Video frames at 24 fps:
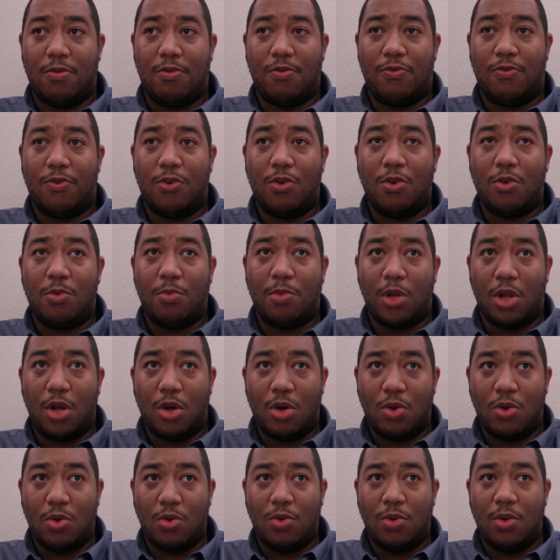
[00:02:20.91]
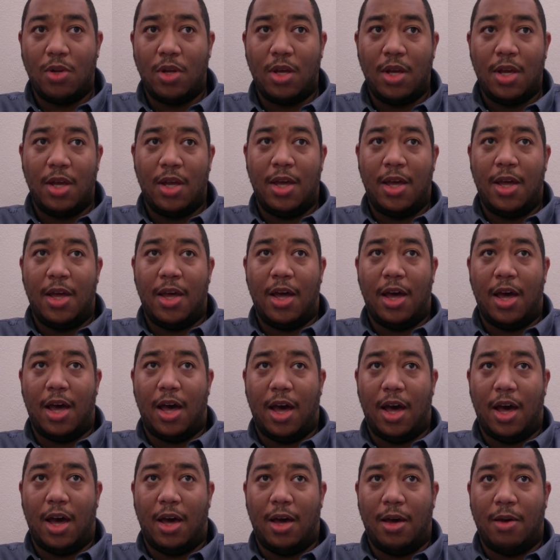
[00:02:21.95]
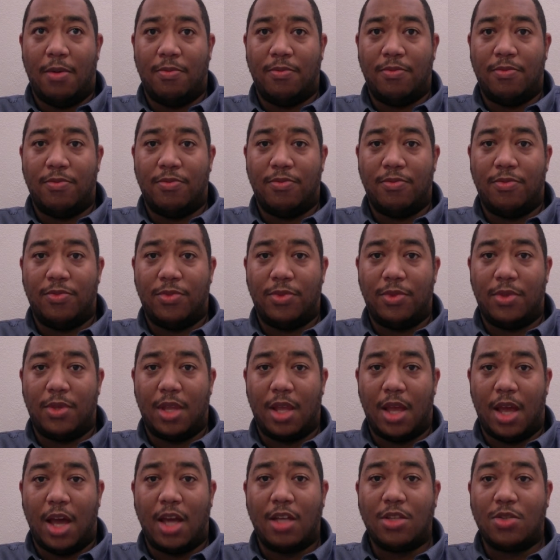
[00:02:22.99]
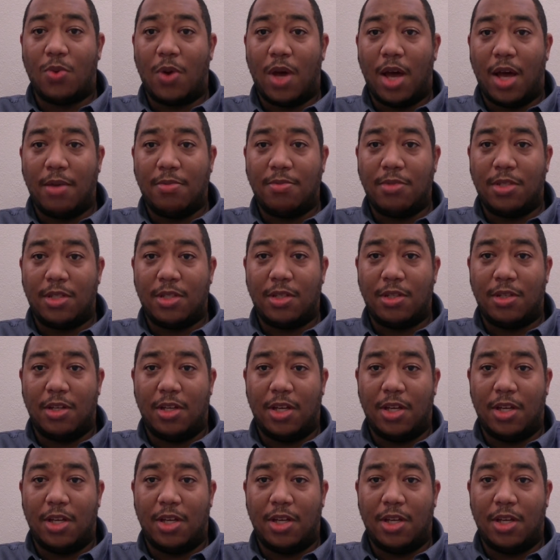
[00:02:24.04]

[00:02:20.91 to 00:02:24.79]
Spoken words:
full-blown hot swaps